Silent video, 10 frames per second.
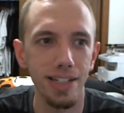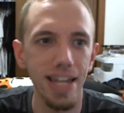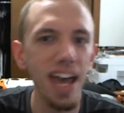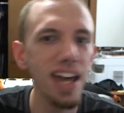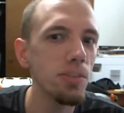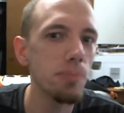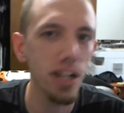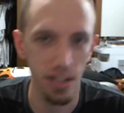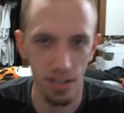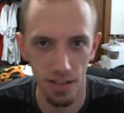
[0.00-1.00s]
10
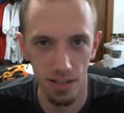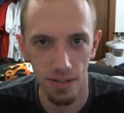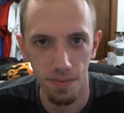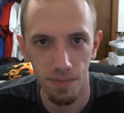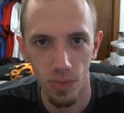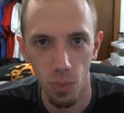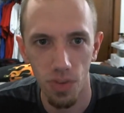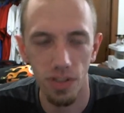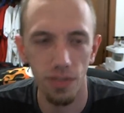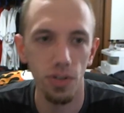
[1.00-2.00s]
minutes,
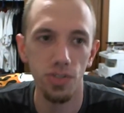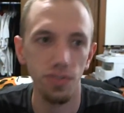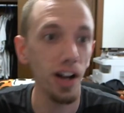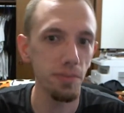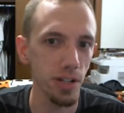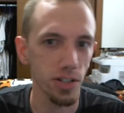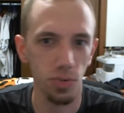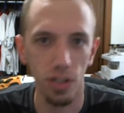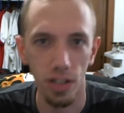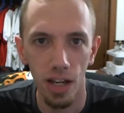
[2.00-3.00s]
within the first 5 minutes,
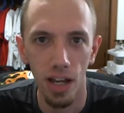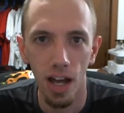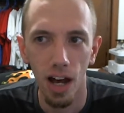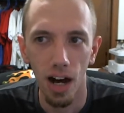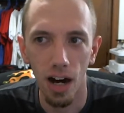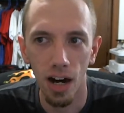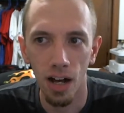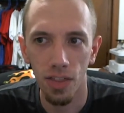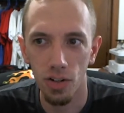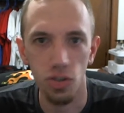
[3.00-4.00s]
really,
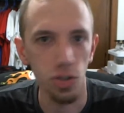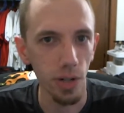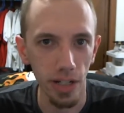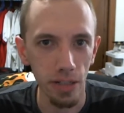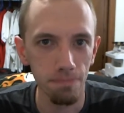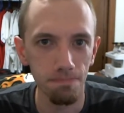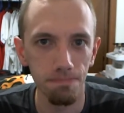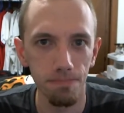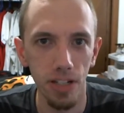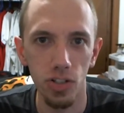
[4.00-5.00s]
there's nudity
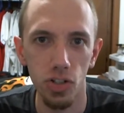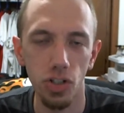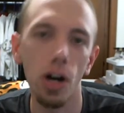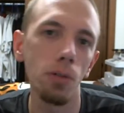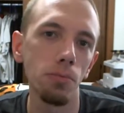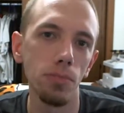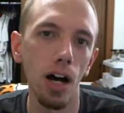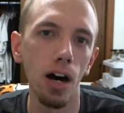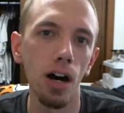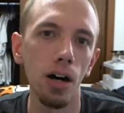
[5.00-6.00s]
in this show.
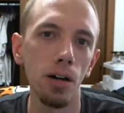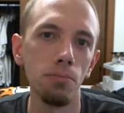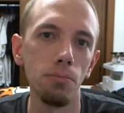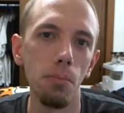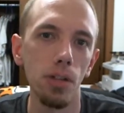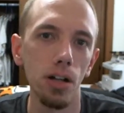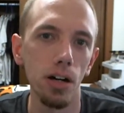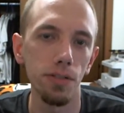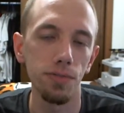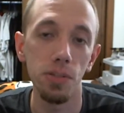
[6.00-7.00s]

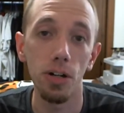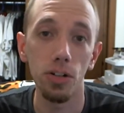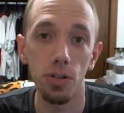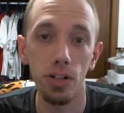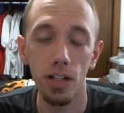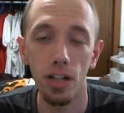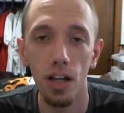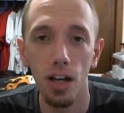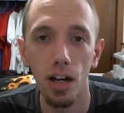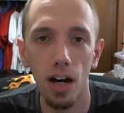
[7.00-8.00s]
Female nudity,
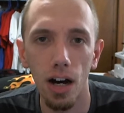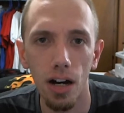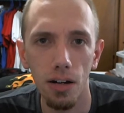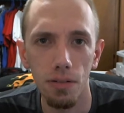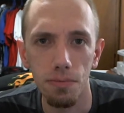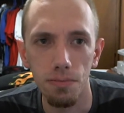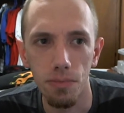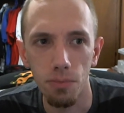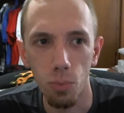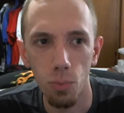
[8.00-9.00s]

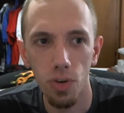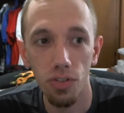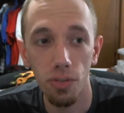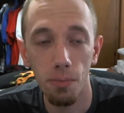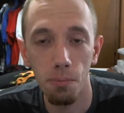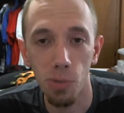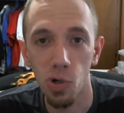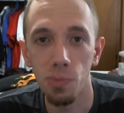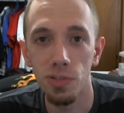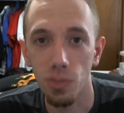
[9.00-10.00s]
with some
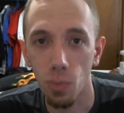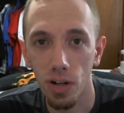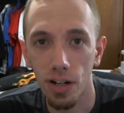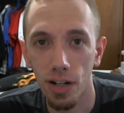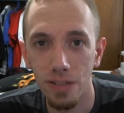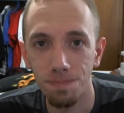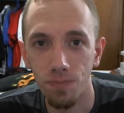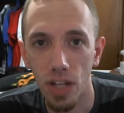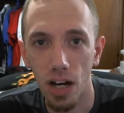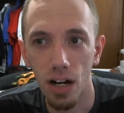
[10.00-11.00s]
boobs and whatnot.
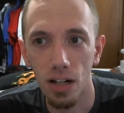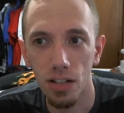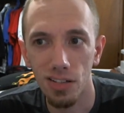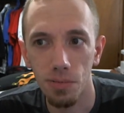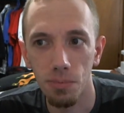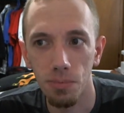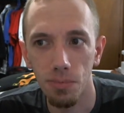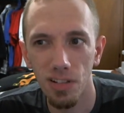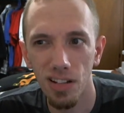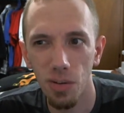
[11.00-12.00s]
Some
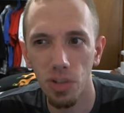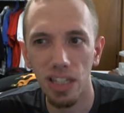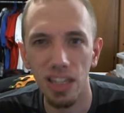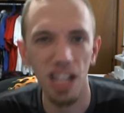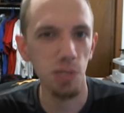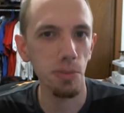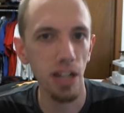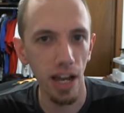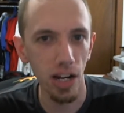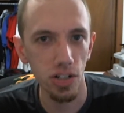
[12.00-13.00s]
not really
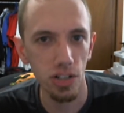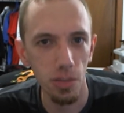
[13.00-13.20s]
lesbian action